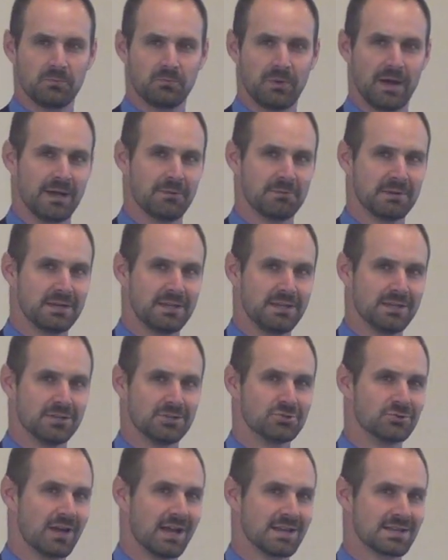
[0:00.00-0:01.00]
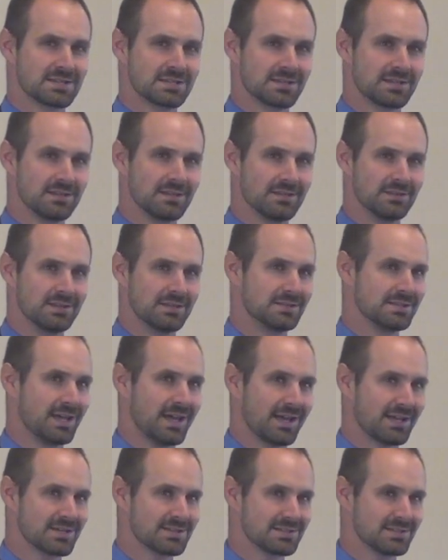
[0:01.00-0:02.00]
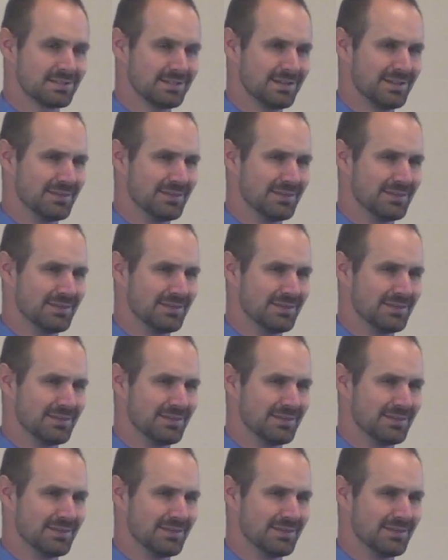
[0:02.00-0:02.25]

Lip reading: Why would he address the text